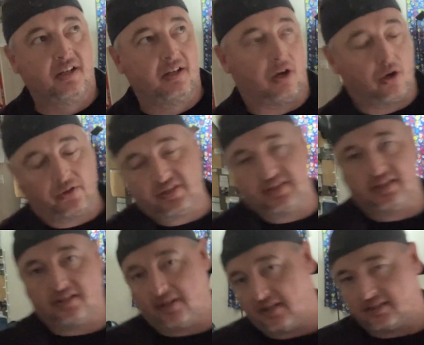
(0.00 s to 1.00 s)
All these things
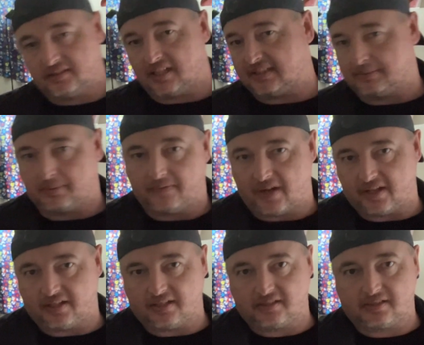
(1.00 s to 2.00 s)
are accessible via
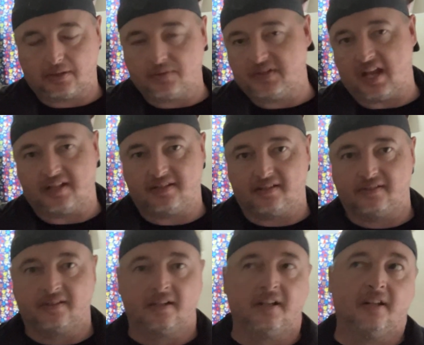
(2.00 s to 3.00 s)
these two stances.
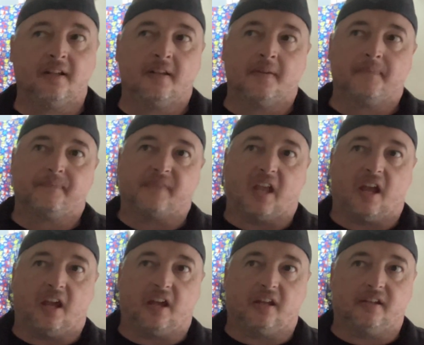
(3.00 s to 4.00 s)

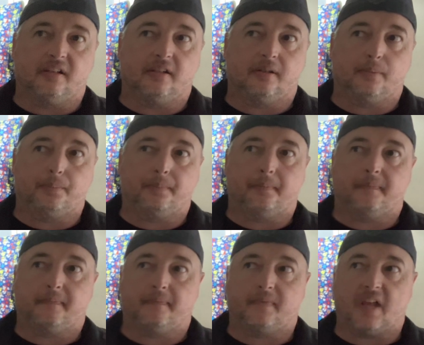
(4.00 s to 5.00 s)
And
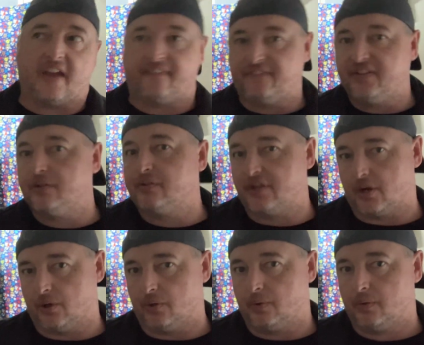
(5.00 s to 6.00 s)
I feel
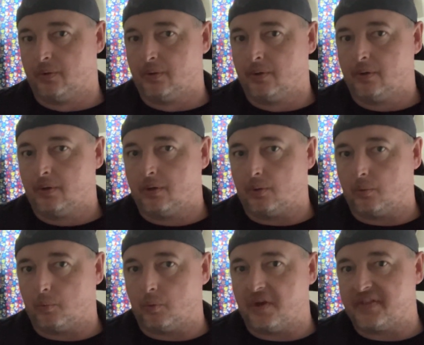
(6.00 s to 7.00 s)
though,
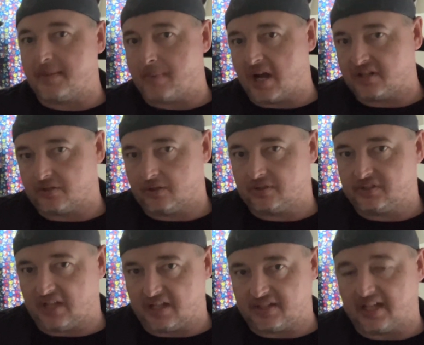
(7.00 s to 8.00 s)
with the Bajong
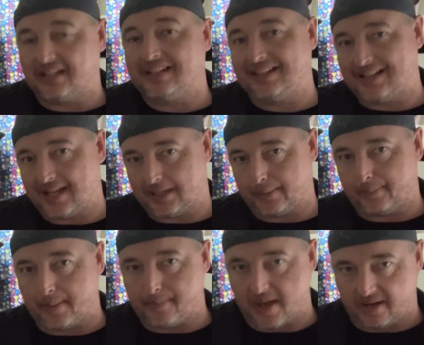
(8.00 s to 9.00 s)
stance, I can kick a
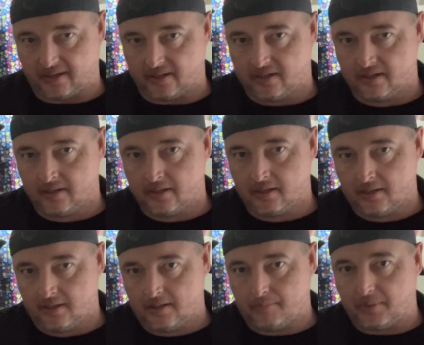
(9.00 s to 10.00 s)
bit better,
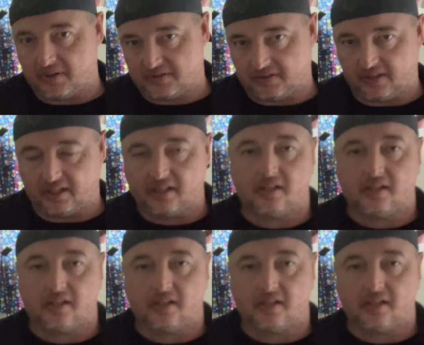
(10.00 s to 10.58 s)
personally.